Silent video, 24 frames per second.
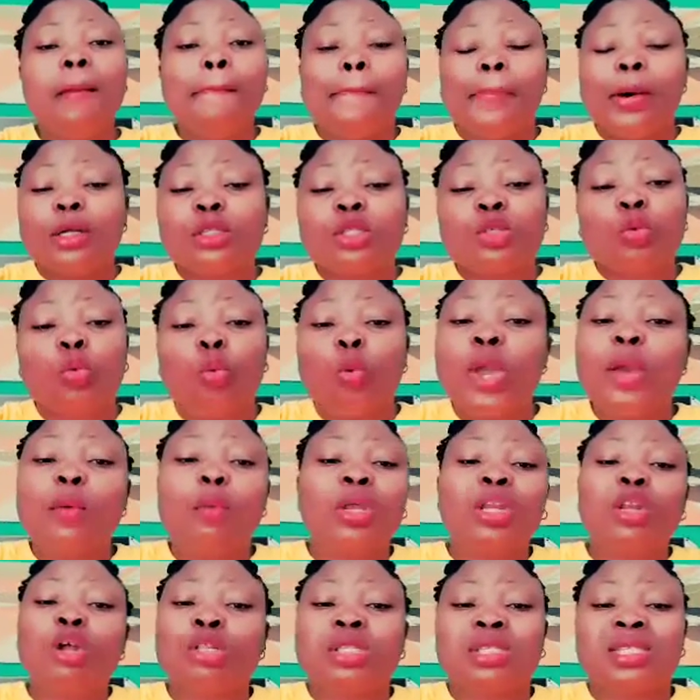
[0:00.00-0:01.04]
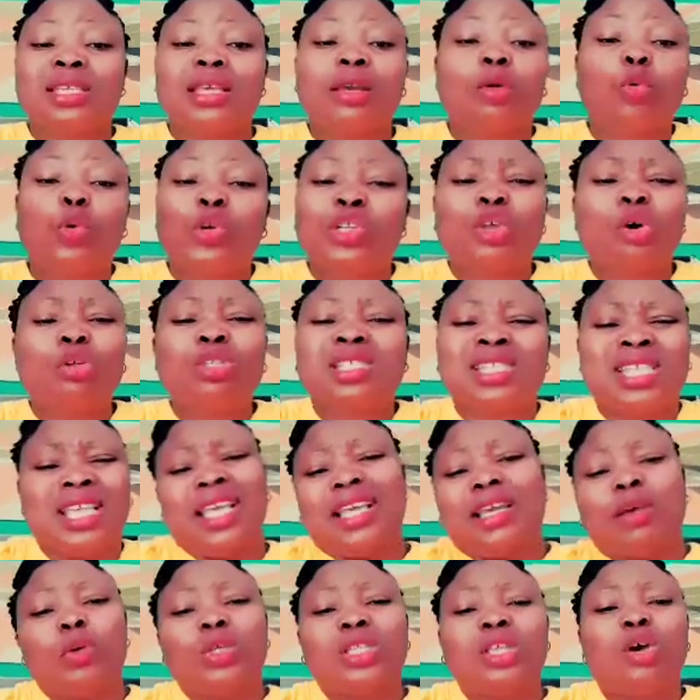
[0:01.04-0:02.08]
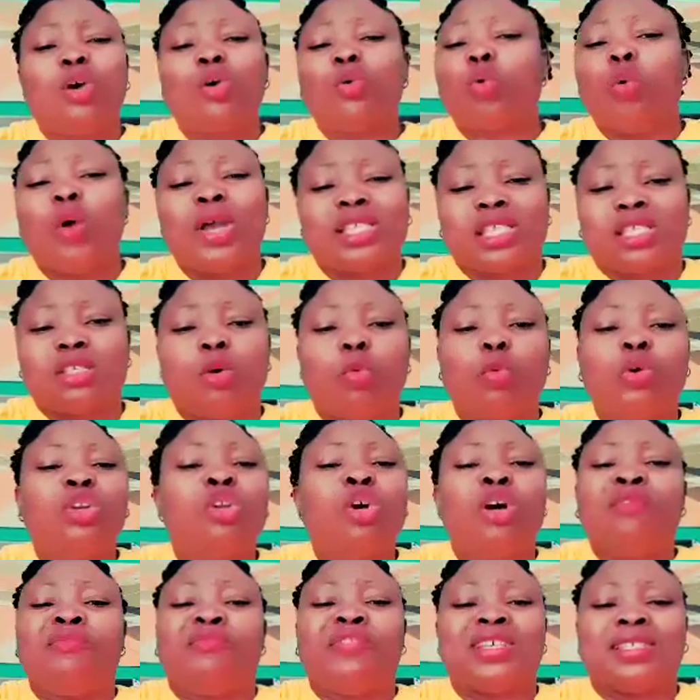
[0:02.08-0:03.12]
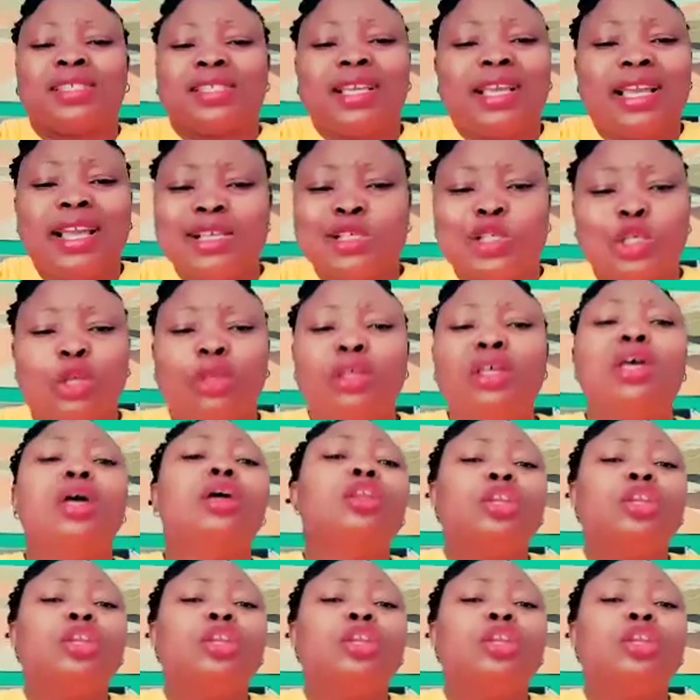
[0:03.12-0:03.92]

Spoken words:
But we will not think, we don't question, with no investigation,